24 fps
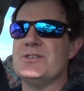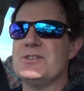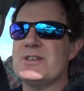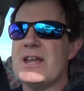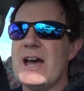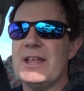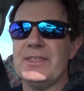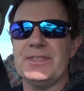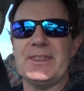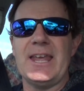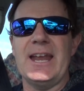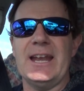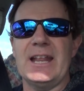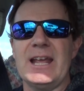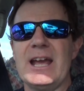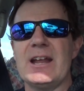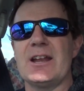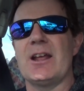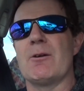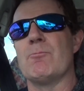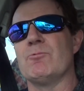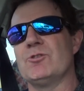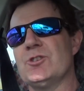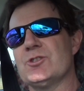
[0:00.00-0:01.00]
nut that
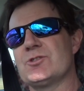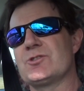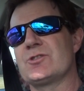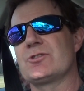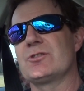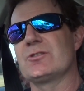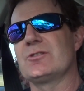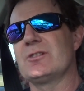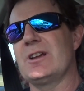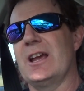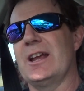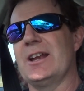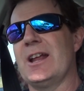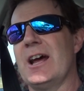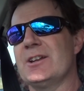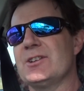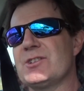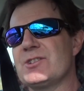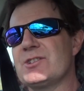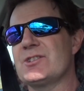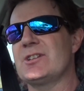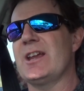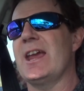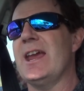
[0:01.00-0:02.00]
out and
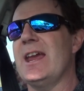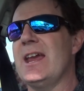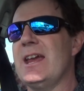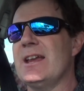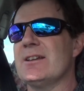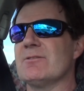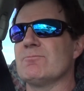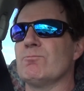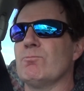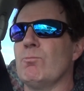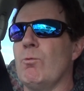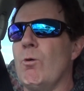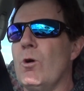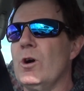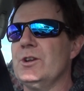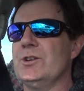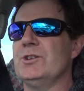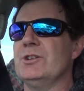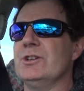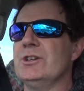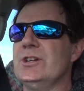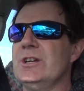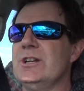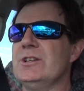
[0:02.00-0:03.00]
understand what
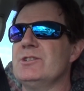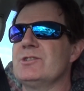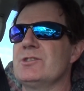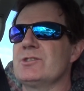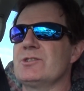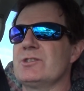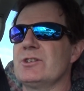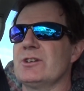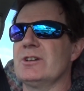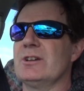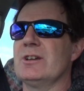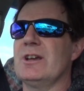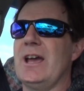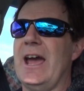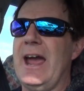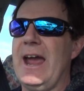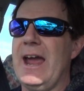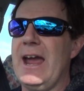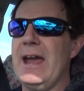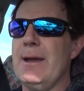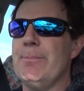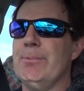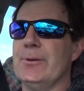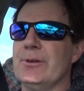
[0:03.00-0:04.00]
needs to
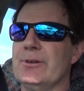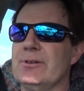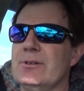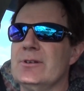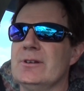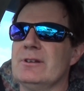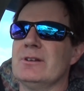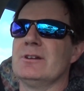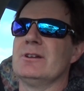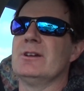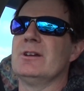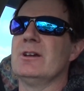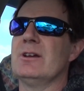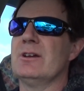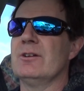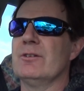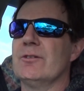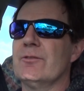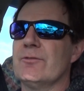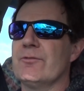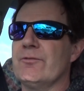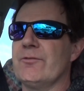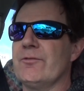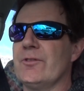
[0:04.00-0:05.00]
happen
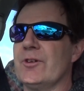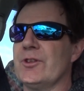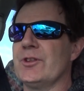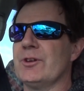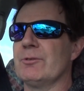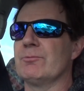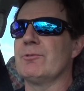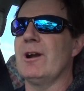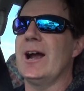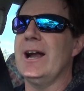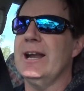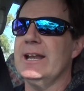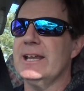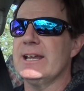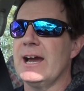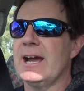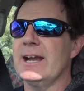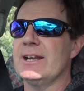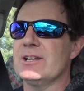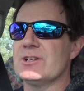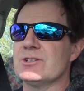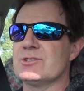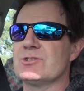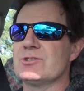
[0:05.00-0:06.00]
for the radiator